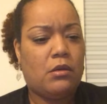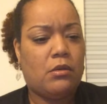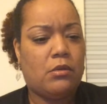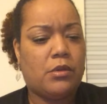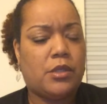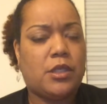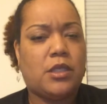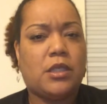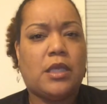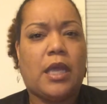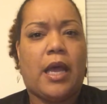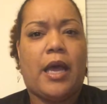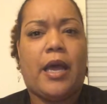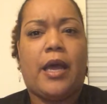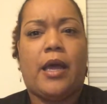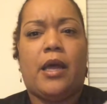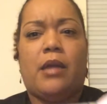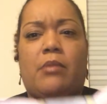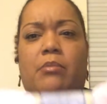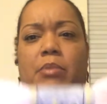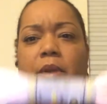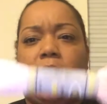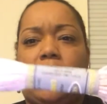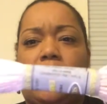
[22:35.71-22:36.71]
which is
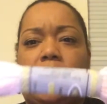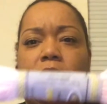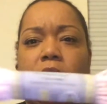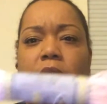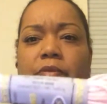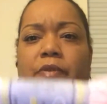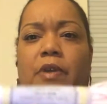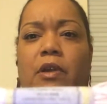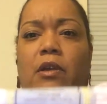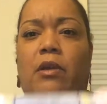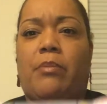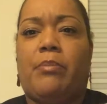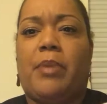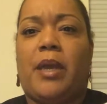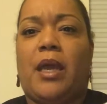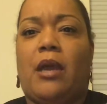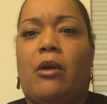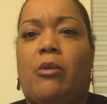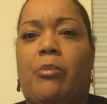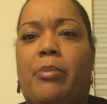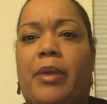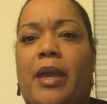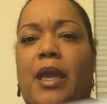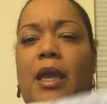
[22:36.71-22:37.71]
odd, but it's a very
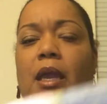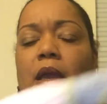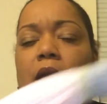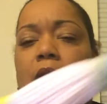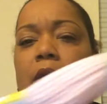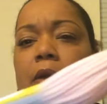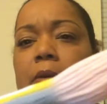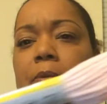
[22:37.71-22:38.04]
pale pink.